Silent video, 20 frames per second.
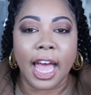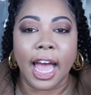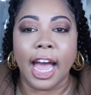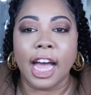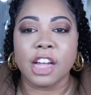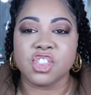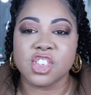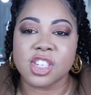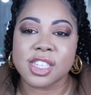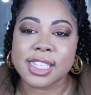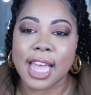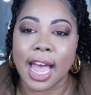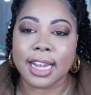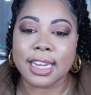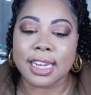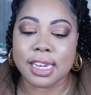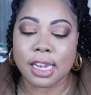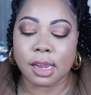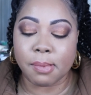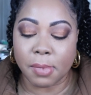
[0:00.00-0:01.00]
I just got
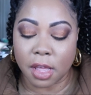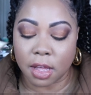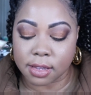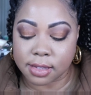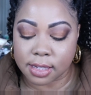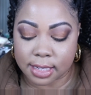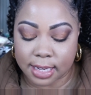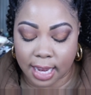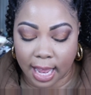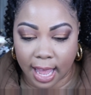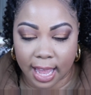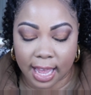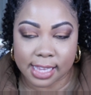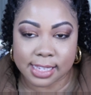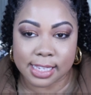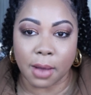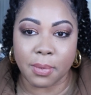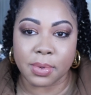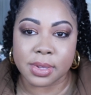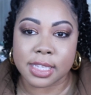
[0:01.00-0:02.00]
it in the mail today
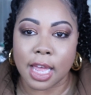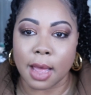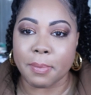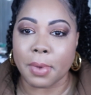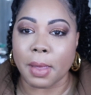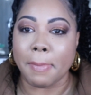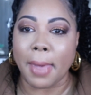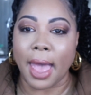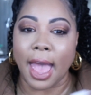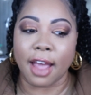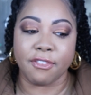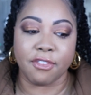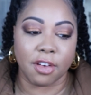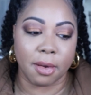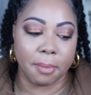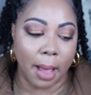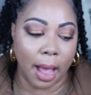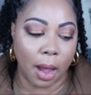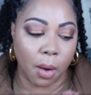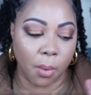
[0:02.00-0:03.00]
as I was coming back
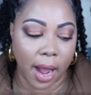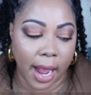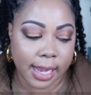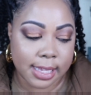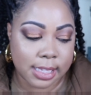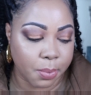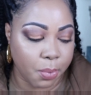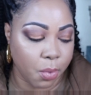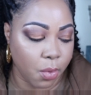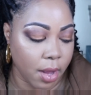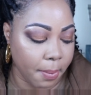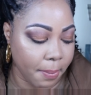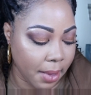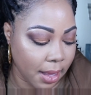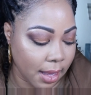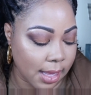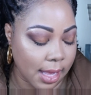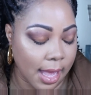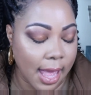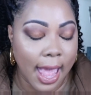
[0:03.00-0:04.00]
from my wax
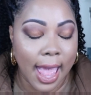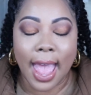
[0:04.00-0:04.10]
appointment